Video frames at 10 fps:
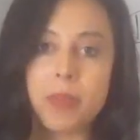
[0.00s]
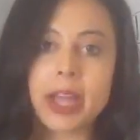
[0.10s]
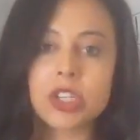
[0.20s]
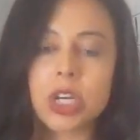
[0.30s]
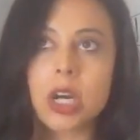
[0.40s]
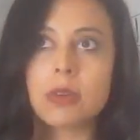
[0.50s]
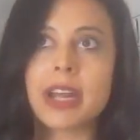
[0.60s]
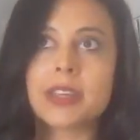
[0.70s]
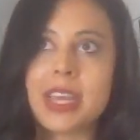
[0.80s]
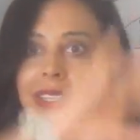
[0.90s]
picture,
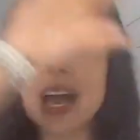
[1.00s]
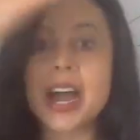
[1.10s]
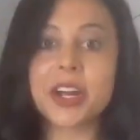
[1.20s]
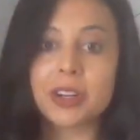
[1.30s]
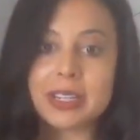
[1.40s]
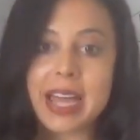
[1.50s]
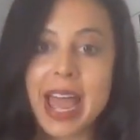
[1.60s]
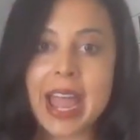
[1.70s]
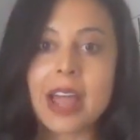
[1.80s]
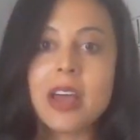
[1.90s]
right? The entire
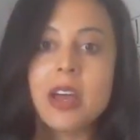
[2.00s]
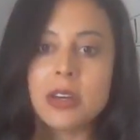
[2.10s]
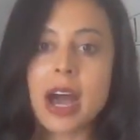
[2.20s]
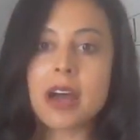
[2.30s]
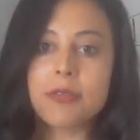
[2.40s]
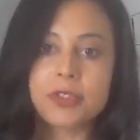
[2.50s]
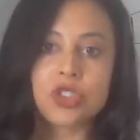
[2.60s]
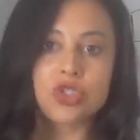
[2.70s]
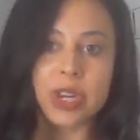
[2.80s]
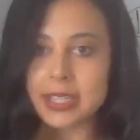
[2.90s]
day, not
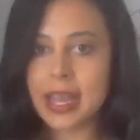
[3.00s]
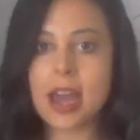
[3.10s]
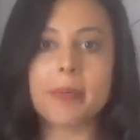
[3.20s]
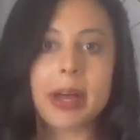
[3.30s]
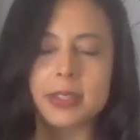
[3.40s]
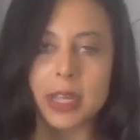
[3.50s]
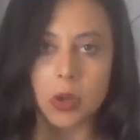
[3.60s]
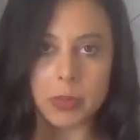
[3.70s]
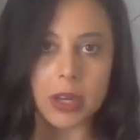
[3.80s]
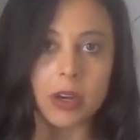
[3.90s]
stressing out about a
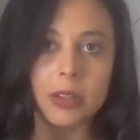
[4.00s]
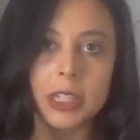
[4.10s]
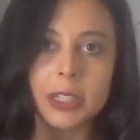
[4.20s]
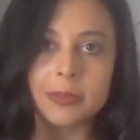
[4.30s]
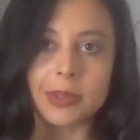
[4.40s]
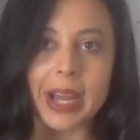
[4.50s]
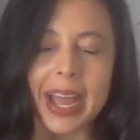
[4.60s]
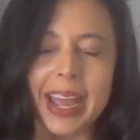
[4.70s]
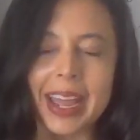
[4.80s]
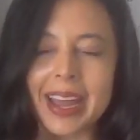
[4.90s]
single meal.
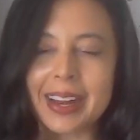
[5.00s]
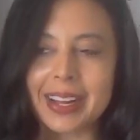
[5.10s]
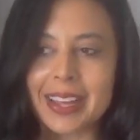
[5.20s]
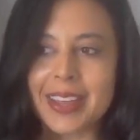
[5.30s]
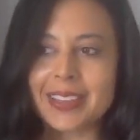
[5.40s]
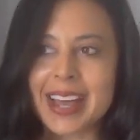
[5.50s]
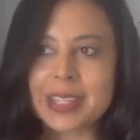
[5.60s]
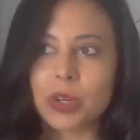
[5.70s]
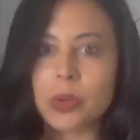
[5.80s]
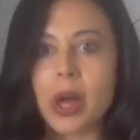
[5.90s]
Okay. And I think
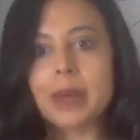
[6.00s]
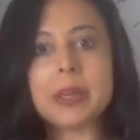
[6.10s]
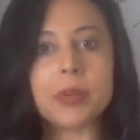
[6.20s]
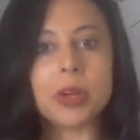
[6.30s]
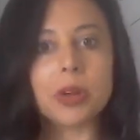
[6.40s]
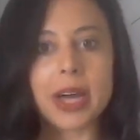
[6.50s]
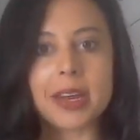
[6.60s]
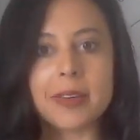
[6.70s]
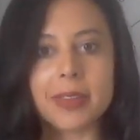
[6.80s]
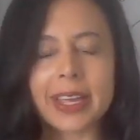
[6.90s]
that's where a lot of people
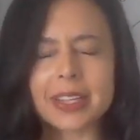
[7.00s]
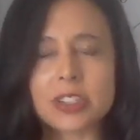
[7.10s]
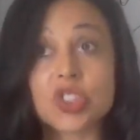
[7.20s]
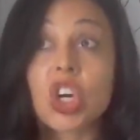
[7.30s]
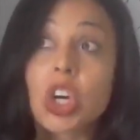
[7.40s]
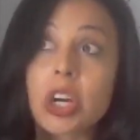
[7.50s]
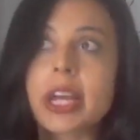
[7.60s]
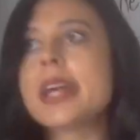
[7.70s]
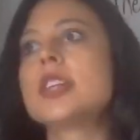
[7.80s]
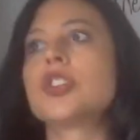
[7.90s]
kind of like get
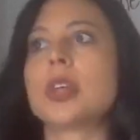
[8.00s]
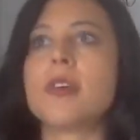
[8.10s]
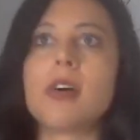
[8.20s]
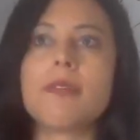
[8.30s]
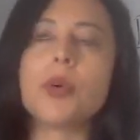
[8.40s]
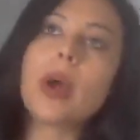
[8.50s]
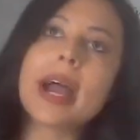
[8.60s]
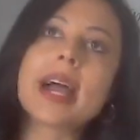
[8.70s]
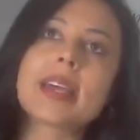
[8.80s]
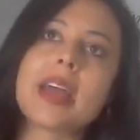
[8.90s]
discouraged and they fall off the
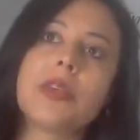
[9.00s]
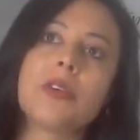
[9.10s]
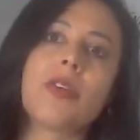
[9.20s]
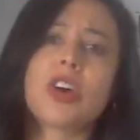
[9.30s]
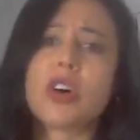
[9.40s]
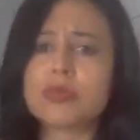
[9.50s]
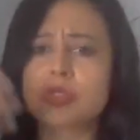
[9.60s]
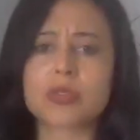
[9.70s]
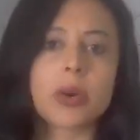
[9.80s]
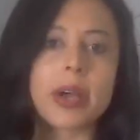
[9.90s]
wagon. They're like, oh,
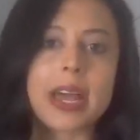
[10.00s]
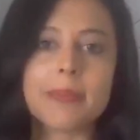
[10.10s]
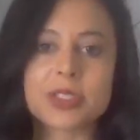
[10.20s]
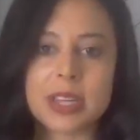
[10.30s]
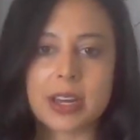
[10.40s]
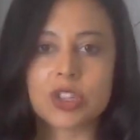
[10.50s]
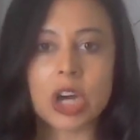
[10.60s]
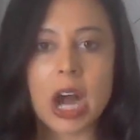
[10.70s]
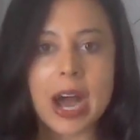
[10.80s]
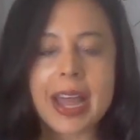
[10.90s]
screw it. I'm just not going to
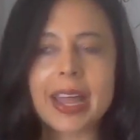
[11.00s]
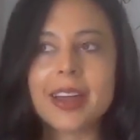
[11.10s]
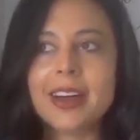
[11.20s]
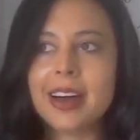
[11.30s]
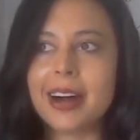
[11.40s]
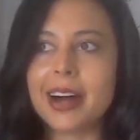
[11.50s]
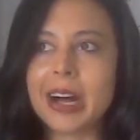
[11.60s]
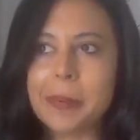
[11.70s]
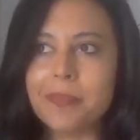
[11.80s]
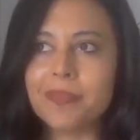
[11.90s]
try.
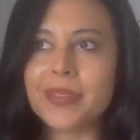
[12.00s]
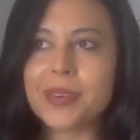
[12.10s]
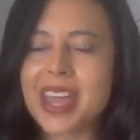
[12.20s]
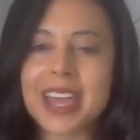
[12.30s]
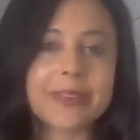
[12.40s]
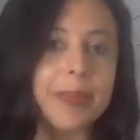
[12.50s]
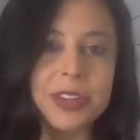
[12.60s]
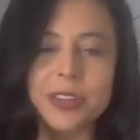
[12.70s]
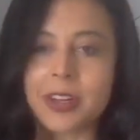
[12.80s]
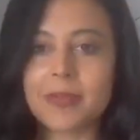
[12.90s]
Um, you can't give up on
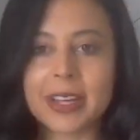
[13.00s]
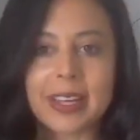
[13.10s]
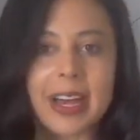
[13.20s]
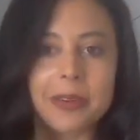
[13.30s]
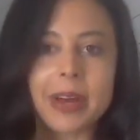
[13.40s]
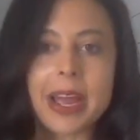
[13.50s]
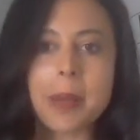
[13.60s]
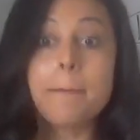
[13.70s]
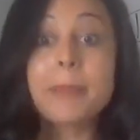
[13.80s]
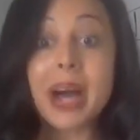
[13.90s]
yourself like that.
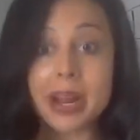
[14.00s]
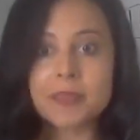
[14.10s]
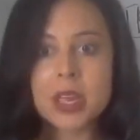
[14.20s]
Right. But